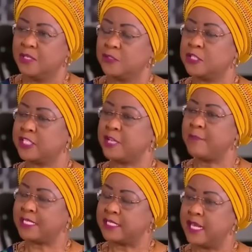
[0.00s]
To the
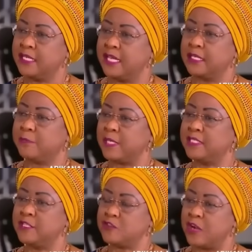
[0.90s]
same extent that
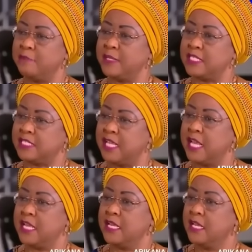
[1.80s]
President Trump is
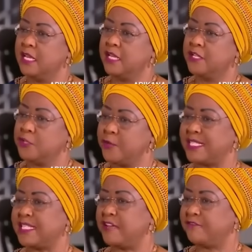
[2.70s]
saying
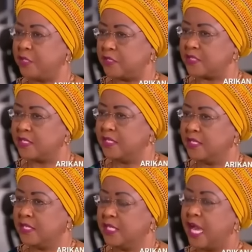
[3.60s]
USA first,
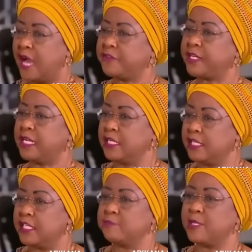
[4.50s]
African
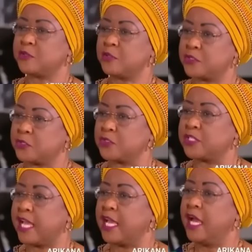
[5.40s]
leaders must also
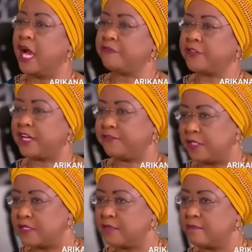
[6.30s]
say Africa
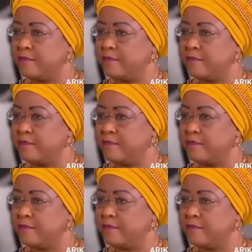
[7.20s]
first.